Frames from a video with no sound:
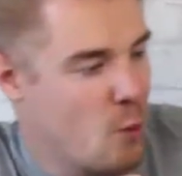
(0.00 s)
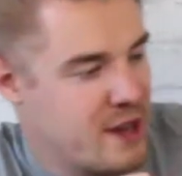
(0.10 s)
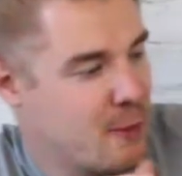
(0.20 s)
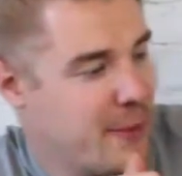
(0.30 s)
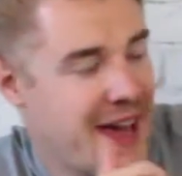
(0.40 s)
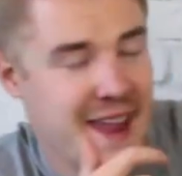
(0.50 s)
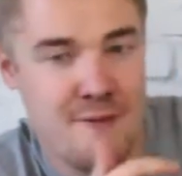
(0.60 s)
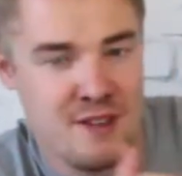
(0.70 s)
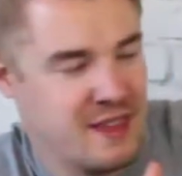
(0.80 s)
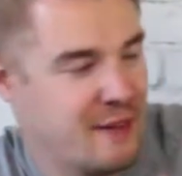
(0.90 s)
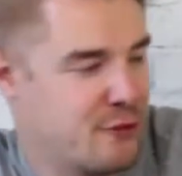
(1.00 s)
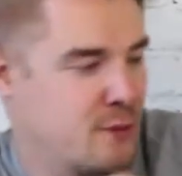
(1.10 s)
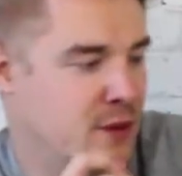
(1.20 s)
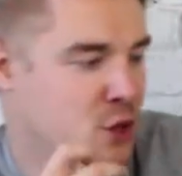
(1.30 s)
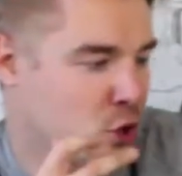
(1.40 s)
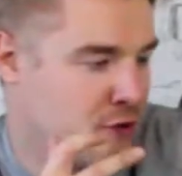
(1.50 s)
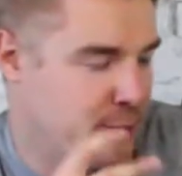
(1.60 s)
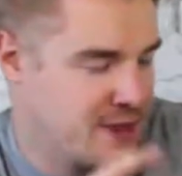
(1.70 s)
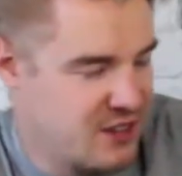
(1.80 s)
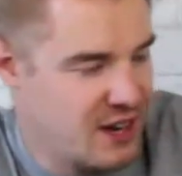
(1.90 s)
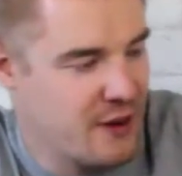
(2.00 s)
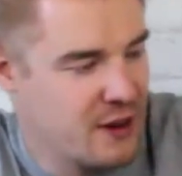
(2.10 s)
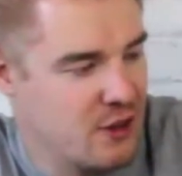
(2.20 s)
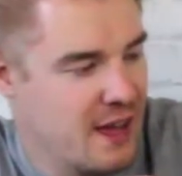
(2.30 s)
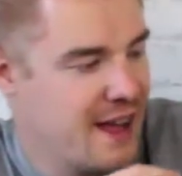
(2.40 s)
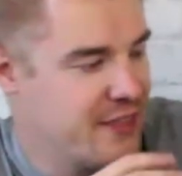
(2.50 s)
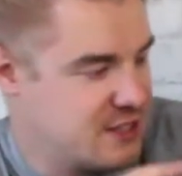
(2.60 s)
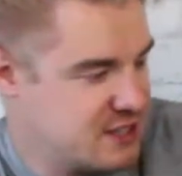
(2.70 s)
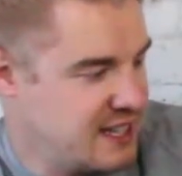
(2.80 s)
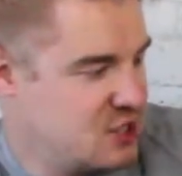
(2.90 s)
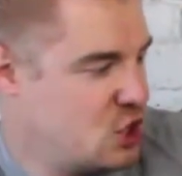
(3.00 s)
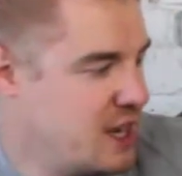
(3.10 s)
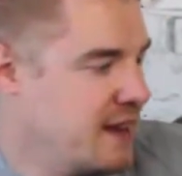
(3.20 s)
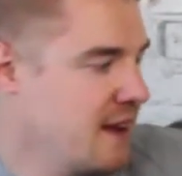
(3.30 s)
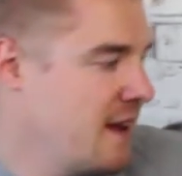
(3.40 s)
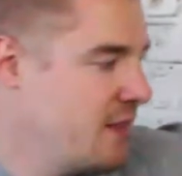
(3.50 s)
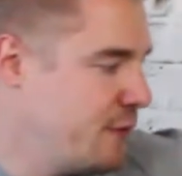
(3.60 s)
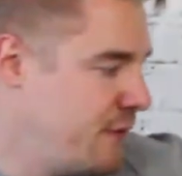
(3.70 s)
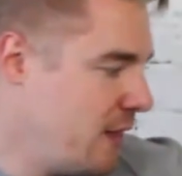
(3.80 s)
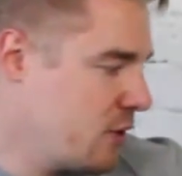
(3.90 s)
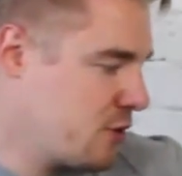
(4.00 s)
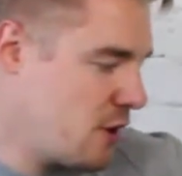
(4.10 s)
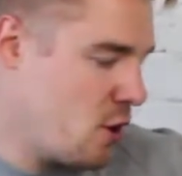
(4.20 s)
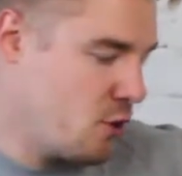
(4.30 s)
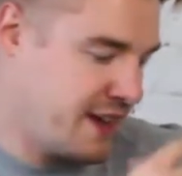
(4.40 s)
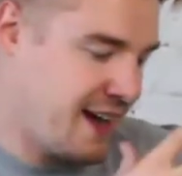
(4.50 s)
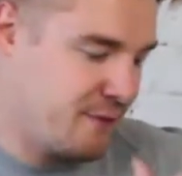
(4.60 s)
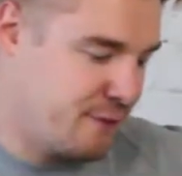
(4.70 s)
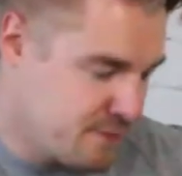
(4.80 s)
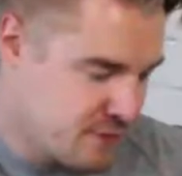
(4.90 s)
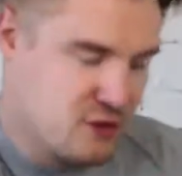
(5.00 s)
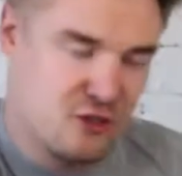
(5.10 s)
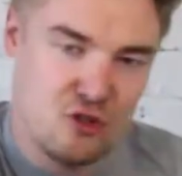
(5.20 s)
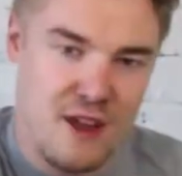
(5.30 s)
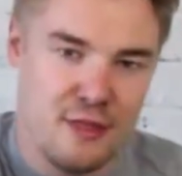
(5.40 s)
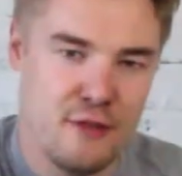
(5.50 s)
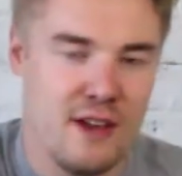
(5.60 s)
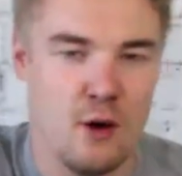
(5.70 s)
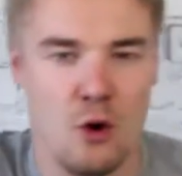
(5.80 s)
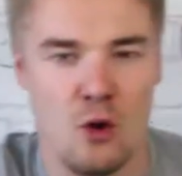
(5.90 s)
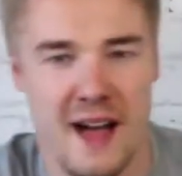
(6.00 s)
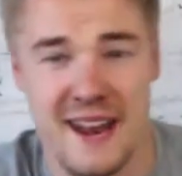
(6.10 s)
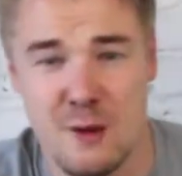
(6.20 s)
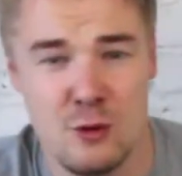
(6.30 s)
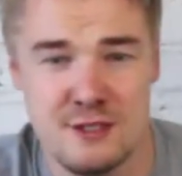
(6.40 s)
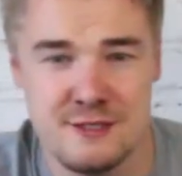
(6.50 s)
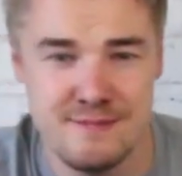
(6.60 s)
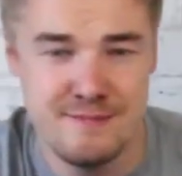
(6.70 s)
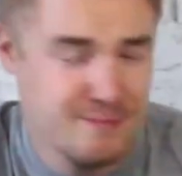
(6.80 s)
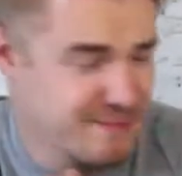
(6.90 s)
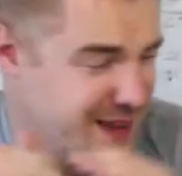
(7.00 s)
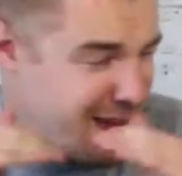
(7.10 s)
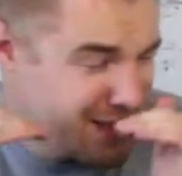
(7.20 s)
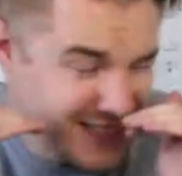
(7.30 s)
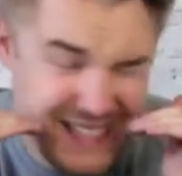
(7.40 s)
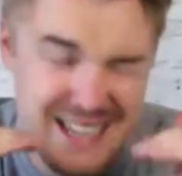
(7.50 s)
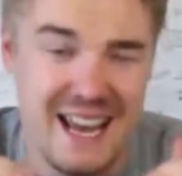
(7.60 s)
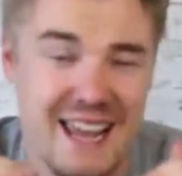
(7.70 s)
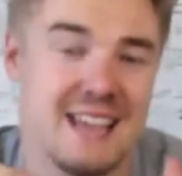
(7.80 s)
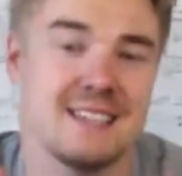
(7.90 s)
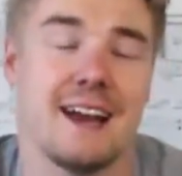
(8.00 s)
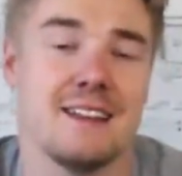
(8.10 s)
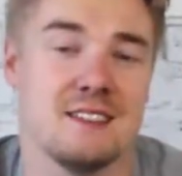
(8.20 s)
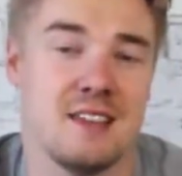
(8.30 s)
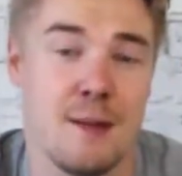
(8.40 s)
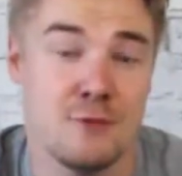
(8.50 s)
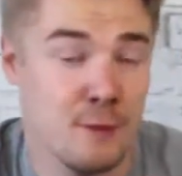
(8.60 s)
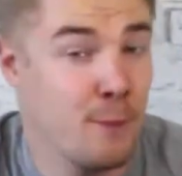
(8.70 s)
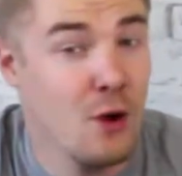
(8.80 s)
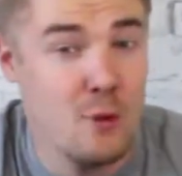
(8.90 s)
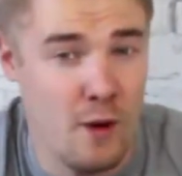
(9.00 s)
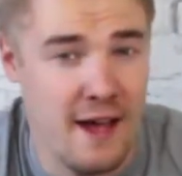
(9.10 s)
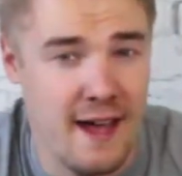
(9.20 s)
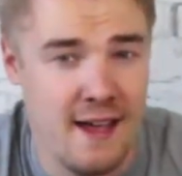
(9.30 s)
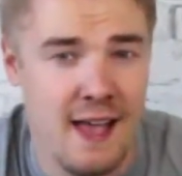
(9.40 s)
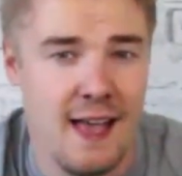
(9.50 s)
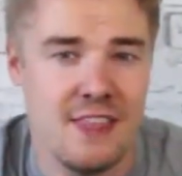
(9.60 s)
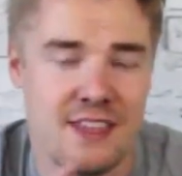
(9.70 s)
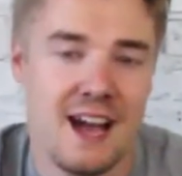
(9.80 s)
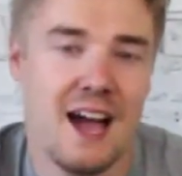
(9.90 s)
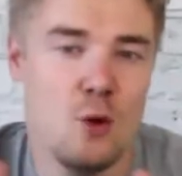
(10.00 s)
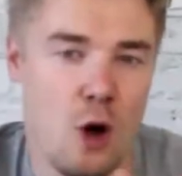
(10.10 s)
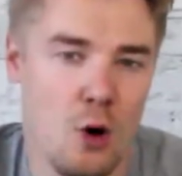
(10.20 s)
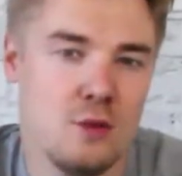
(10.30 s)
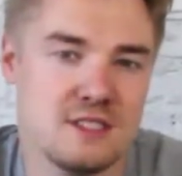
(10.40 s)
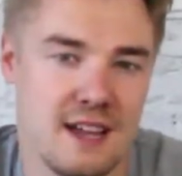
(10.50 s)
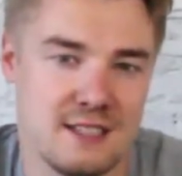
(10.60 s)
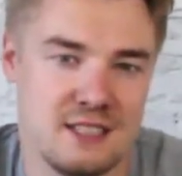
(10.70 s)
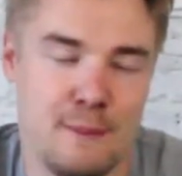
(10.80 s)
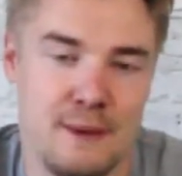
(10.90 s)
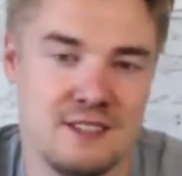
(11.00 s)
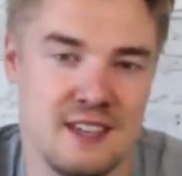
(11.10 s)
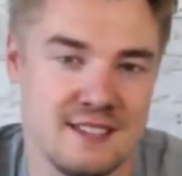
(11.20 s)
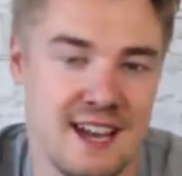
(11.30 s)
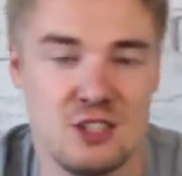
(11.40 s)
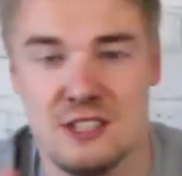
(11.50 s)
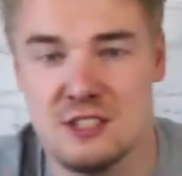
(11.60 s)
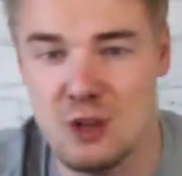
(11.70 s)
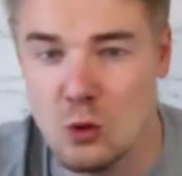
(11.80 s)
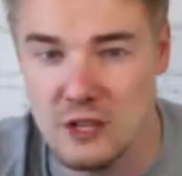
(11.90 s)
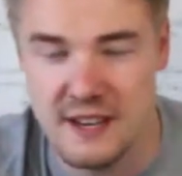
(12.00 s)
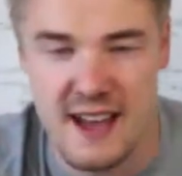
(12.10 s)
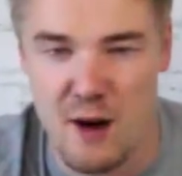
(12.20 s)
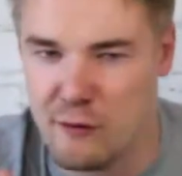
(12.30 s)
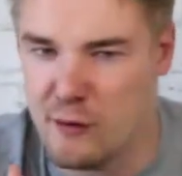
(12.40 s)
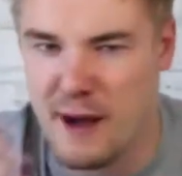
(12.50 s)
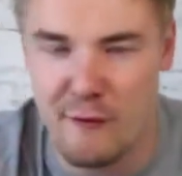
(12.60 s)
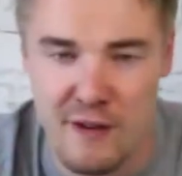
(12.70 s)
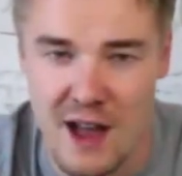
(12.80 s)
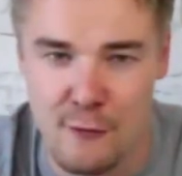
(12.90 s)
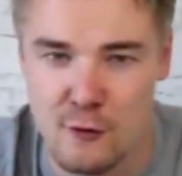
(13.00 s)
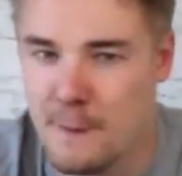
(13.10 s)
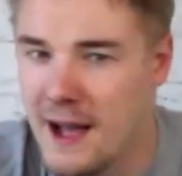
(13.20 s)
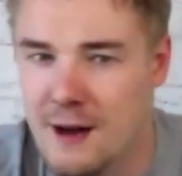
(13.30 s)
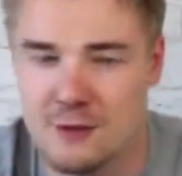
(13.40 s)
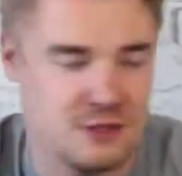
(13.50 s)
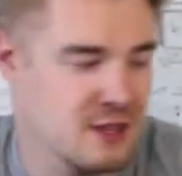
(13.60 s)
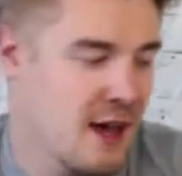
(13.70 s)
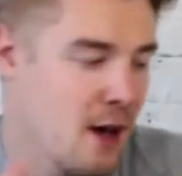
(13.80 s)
we compared everything from the colour of the material, the stitching, the Velcro, the kind of strength of it all, and it was nearly exactly the same, to the point where the guy who owns that CPC has actually sold it now for about £500,